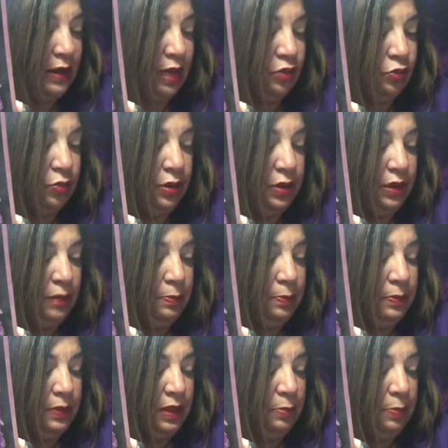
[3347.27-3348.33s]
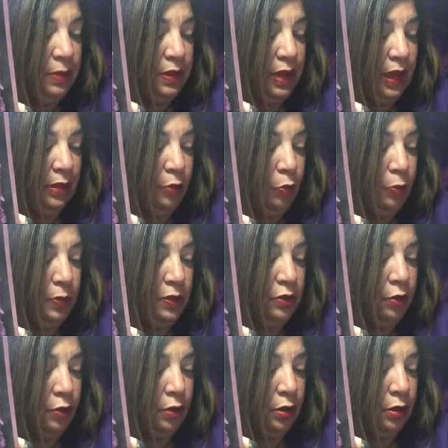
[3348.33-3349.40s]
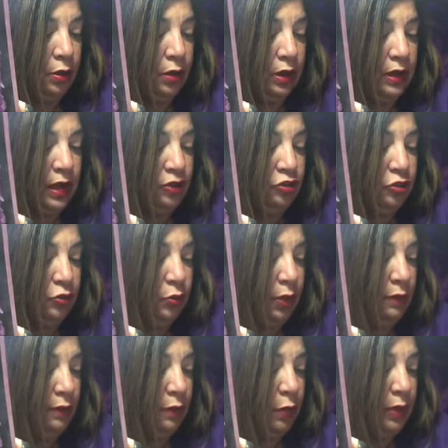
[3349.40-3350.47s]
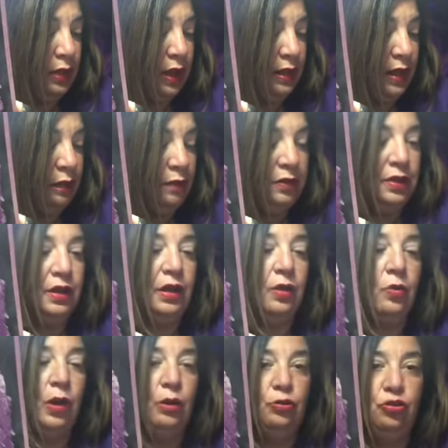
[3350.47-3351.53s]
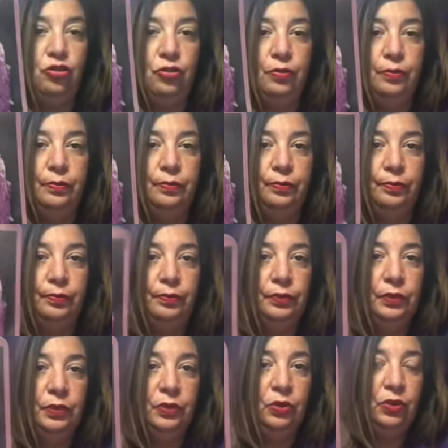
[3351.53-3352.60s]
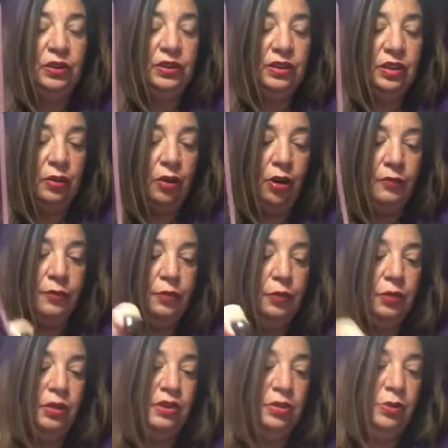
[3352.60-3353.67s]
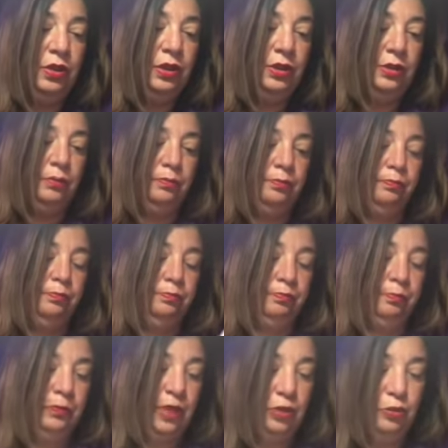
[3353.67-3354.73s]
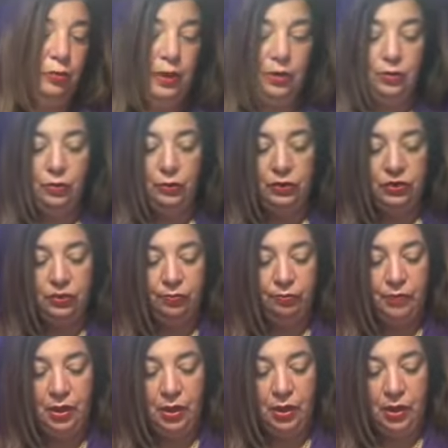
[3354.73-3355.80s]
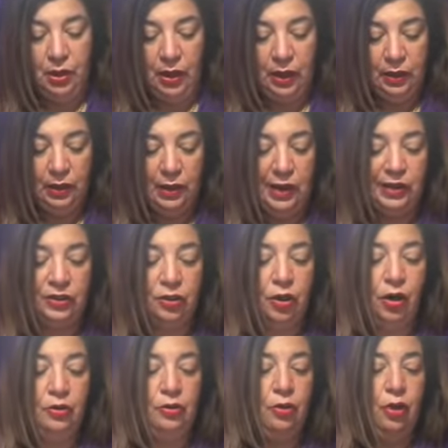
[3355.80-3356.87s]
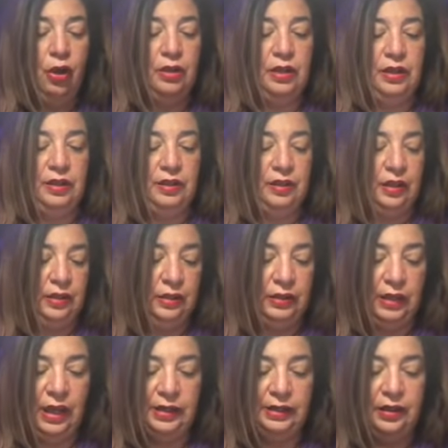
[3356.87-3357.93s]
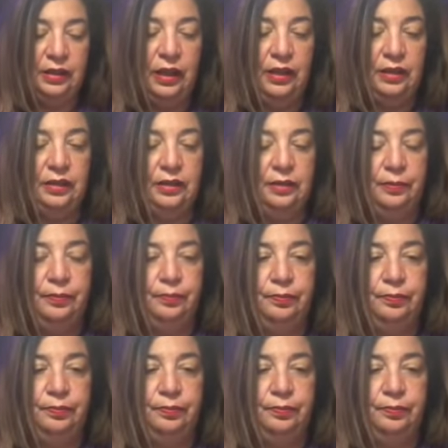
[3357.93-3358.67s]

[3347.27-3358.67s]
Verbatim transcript: naturally de deepen and open your connection to everyone and everything around you. So this is a card for you this week that you may use. And the next card you got is Tanzanite.